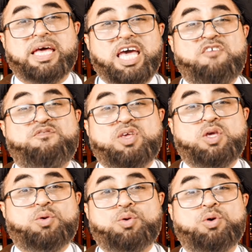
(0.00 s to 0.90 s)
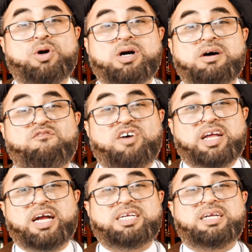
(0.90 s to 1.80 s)
If you
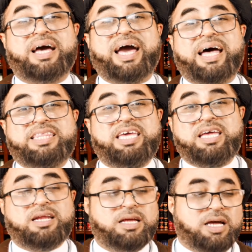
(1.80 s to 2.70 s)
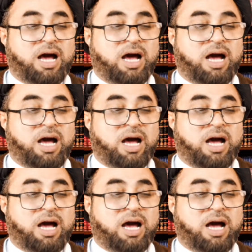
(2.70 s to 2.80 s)
forget Ghadir,